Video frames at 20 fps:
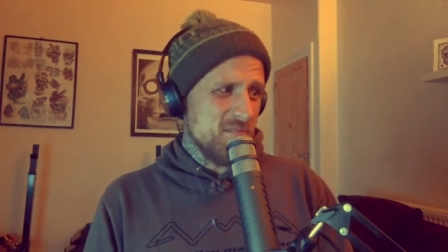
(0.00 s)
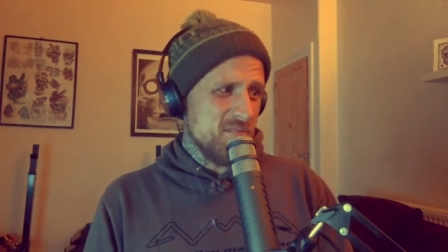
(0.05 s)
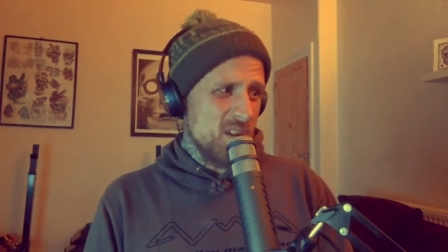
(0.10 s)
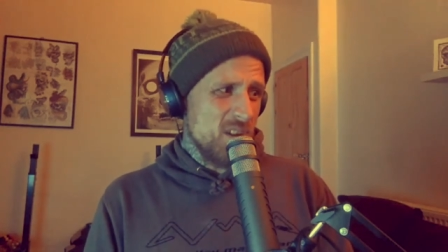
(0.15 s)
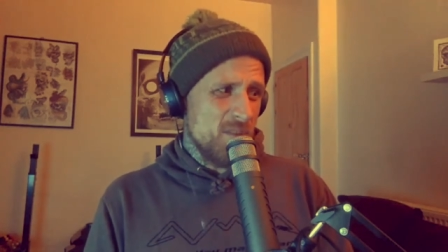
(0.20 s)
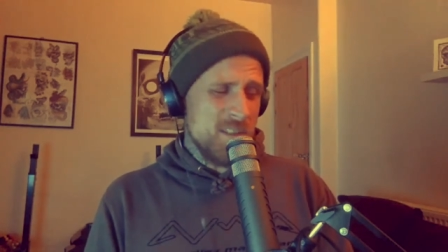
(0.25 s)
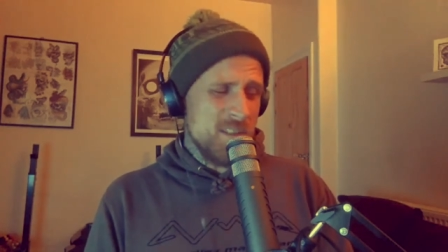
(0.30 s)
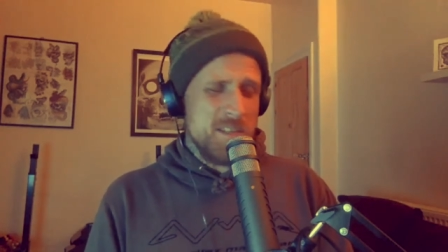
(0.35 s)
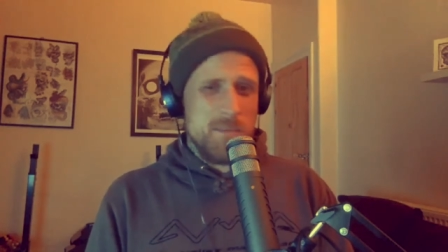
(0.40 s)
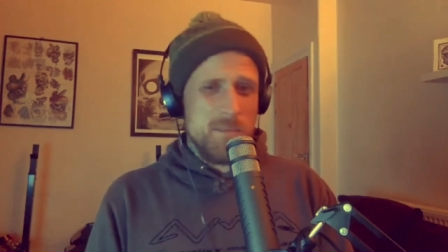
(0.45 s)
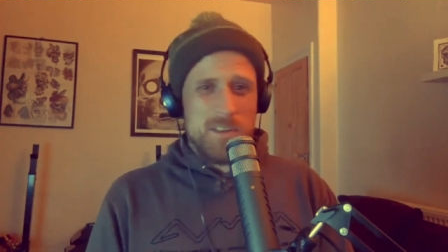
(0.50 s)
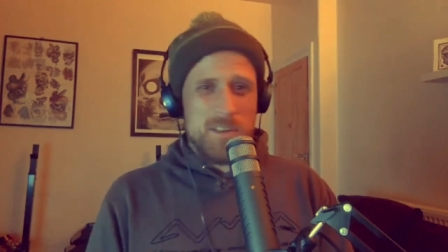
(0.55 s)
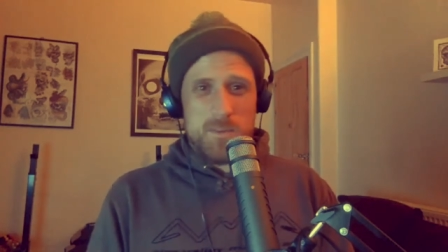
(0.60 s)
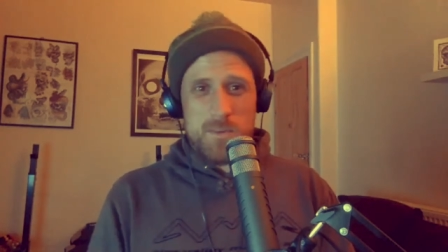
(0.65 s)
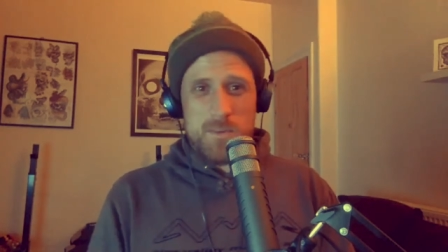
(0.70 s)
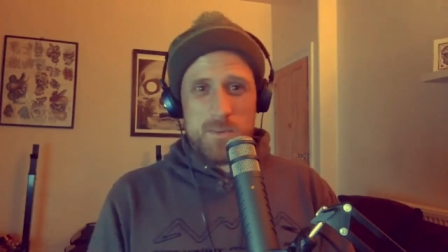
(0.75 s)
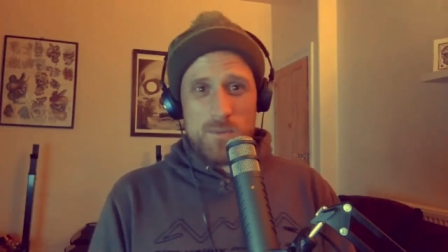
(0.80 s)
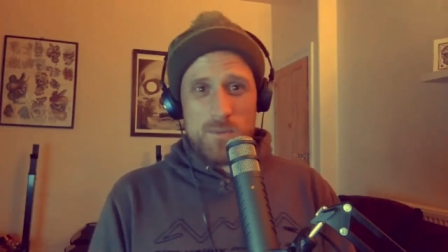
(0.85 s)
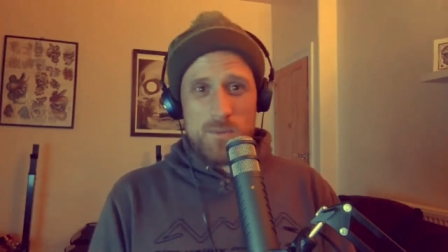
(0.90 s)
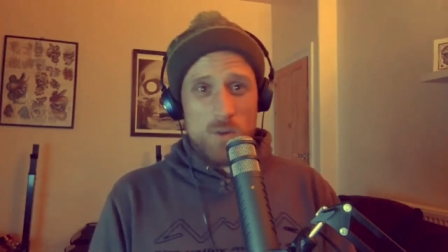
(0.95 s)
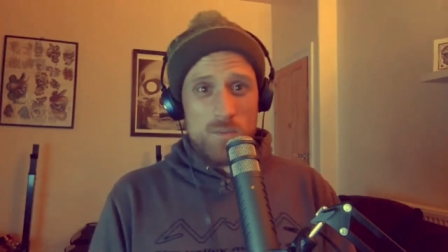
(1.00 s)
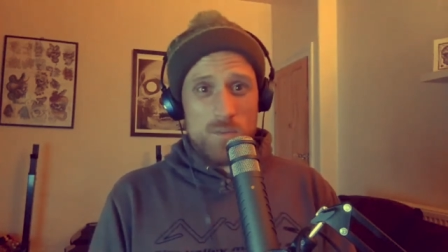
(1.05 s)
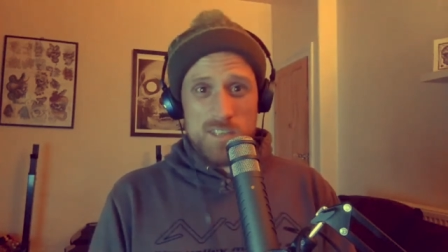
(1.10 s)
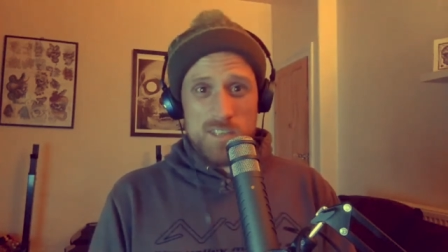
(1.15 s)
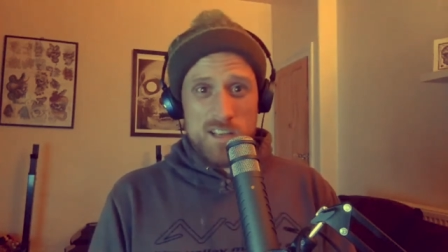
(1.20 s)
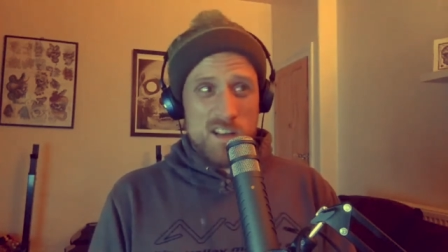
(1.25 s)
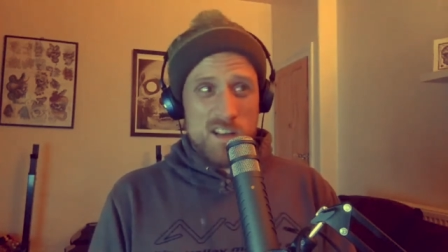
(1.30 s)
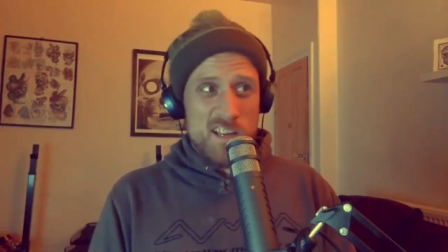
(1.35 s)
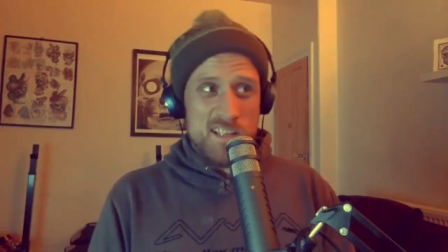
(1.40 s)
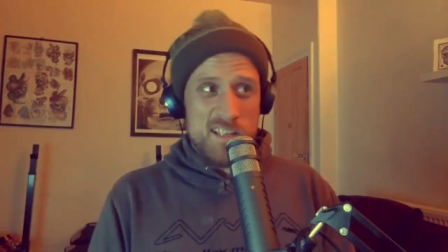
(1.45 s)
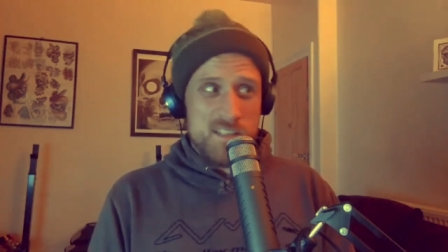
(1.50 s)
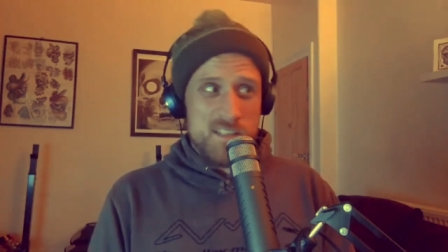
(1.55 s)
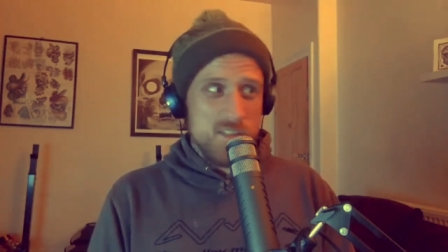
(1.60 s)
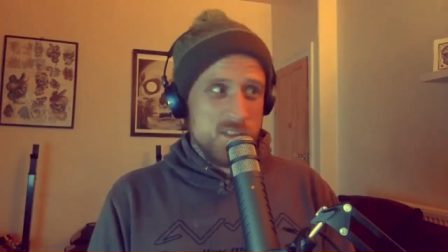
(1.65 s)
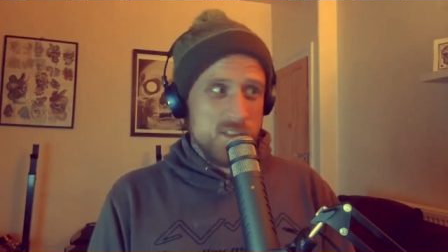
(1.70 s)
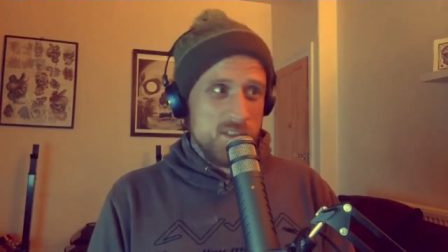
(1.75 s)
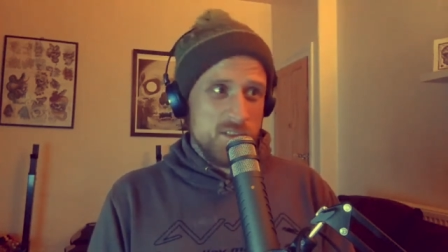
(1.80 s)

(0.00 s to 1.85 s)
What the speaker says: obviously, because we evolve as artists,